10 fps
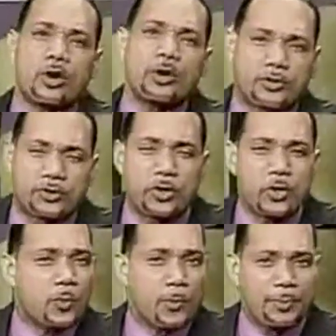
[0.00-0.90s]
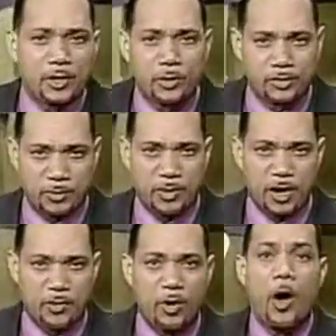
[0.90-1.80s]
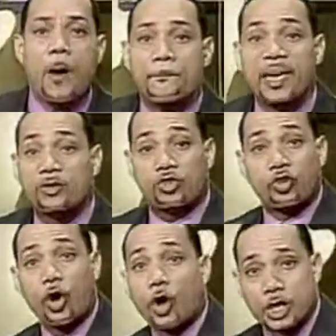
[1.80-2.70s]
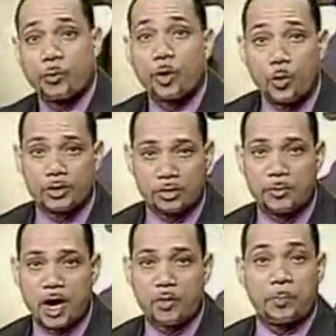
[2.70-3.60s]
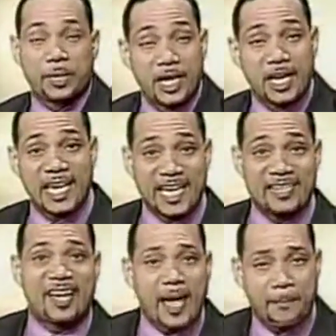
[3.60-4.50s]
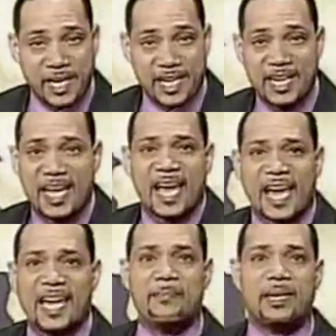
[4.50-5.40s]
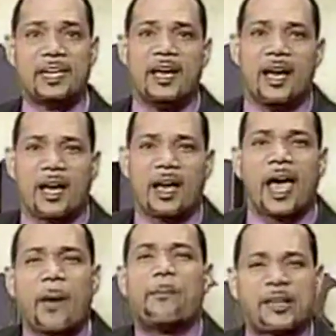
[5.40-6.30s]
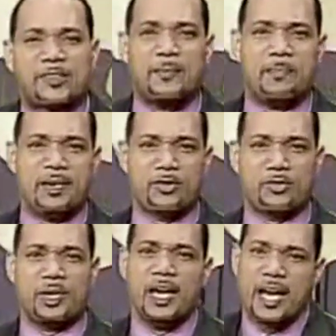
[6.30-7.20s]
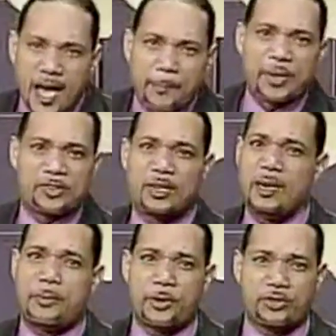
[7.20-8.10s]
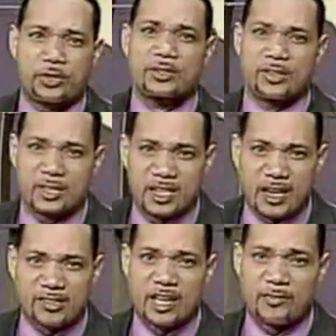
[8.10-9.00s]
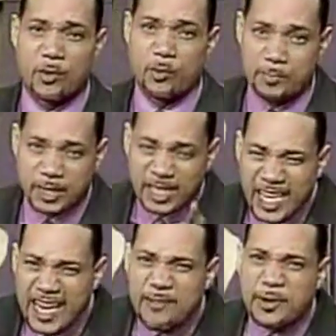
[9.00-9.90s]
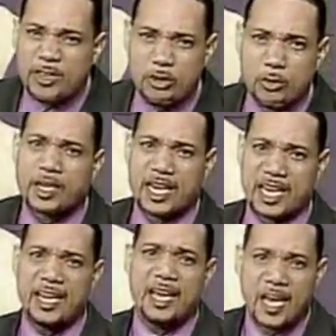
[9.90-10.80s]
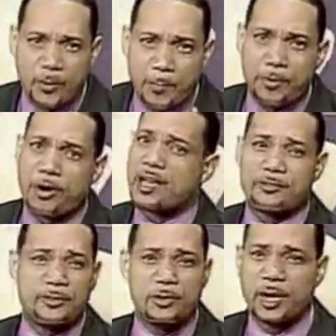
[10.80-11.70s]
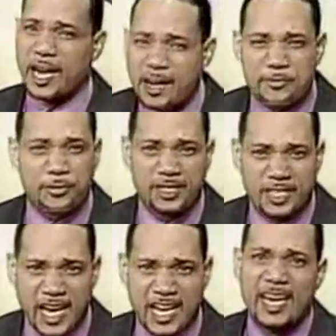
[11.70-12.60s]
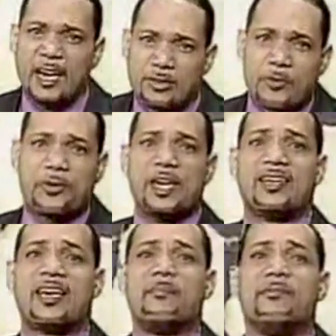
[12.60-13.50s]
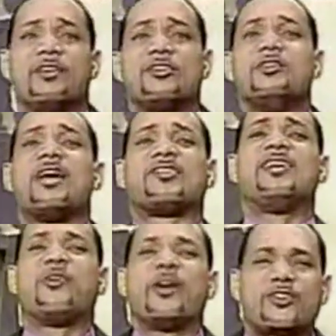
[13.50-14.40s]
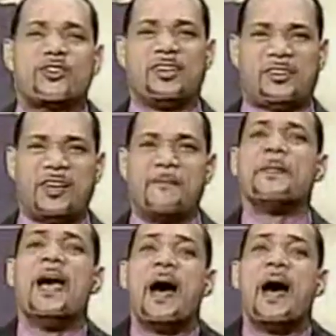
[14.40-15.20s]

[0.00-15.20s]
Don't assume we'll be on tomorrow. Make sure that we're on tomorrow. Plug in, tap in, amen. Help us in ministry. Help us to keep pushing to the next level. We believe in you again, and we're praying for you every day. Don't forget to come and visit New Destiny Christian Center,